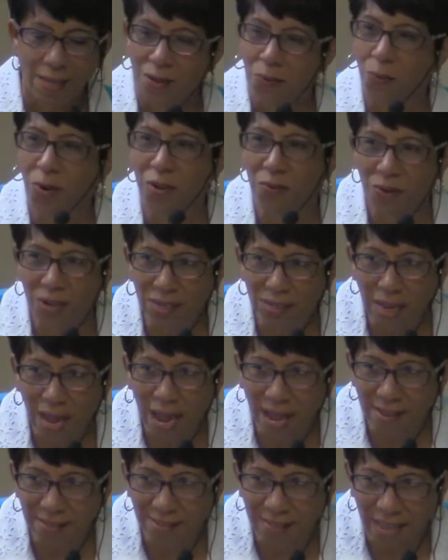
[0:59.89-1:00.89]
We
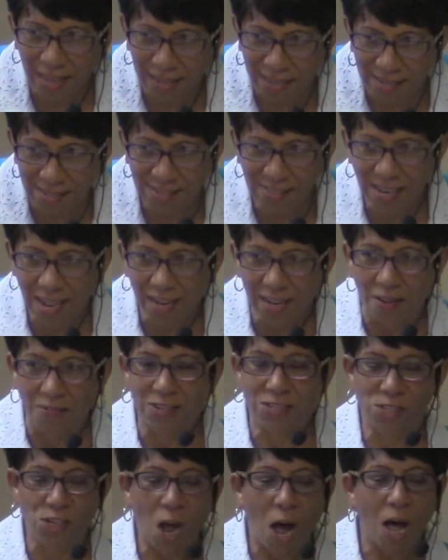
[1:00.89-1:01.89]
realize that instead
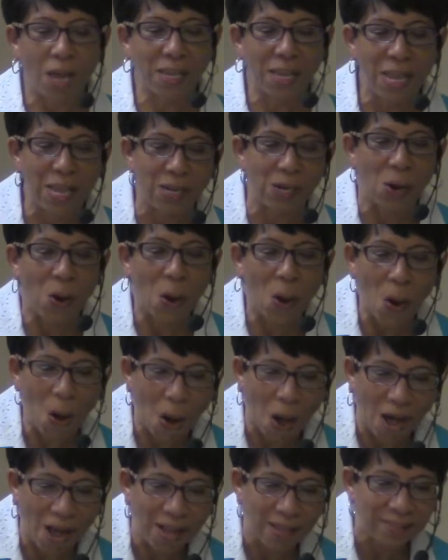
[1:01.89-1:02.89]
of shock and
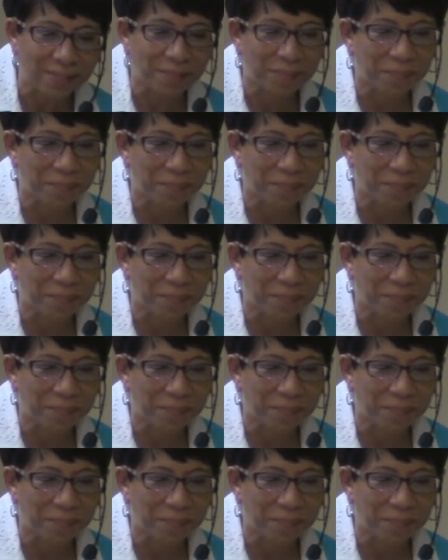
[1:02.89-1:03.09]
awe,